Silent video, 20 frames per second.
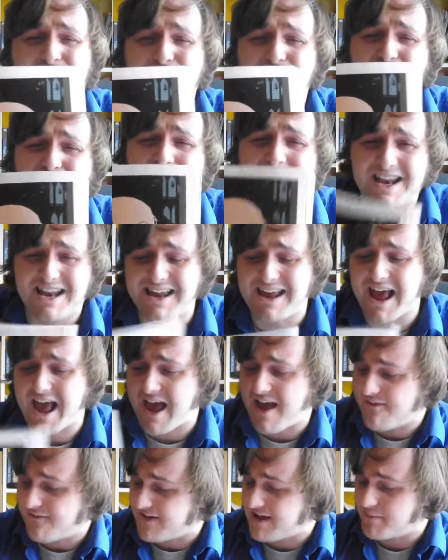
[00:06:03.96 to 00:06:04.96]
really
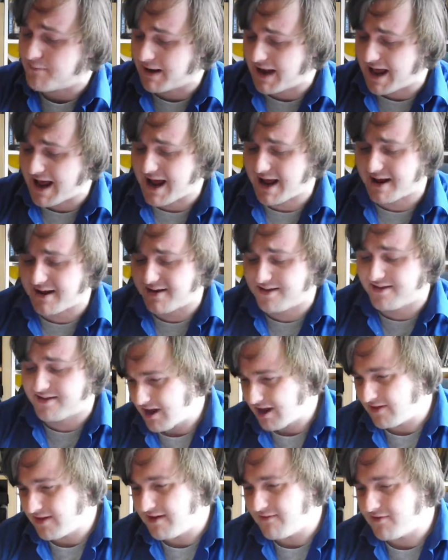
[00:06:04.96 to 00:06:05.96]
heavy blacks,
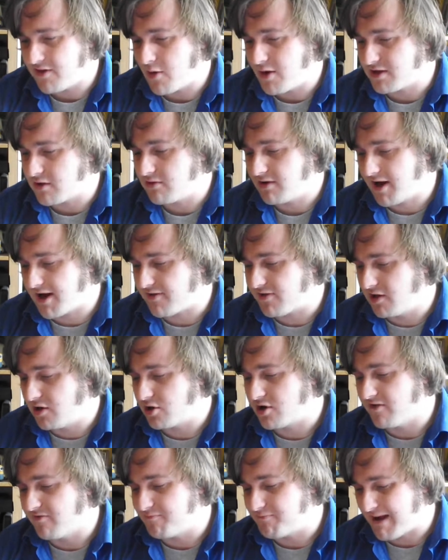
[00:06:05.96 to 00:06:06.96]
and even though I don't like the
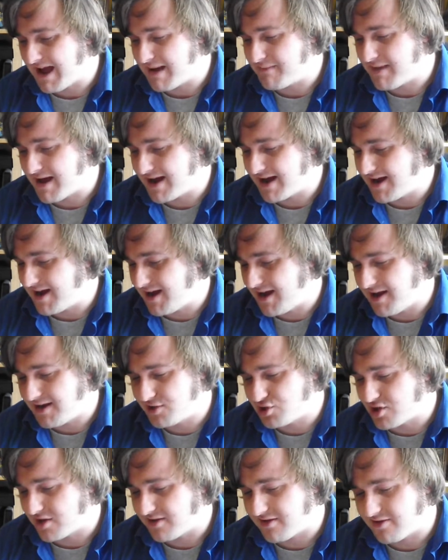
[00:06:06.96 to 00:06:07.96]
look of Batman in it,
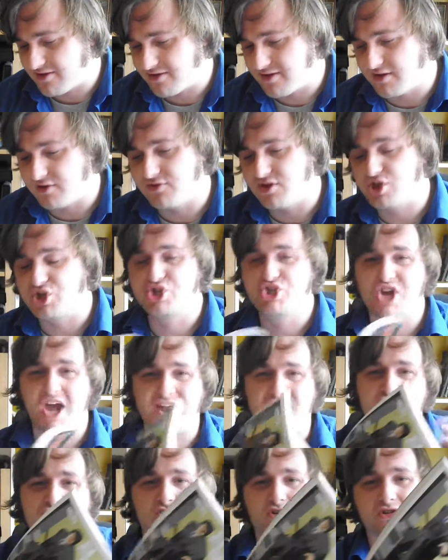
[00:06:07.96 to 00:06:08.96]
just the
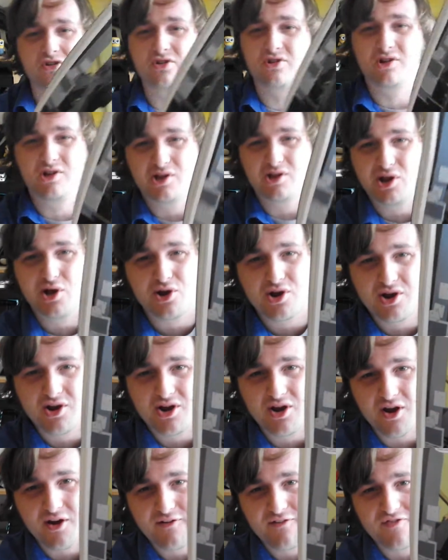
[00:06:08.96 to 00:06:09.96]
general look
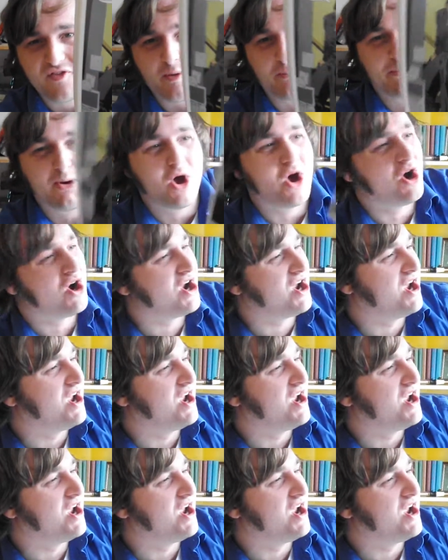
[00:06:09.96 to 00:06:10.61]
of the book,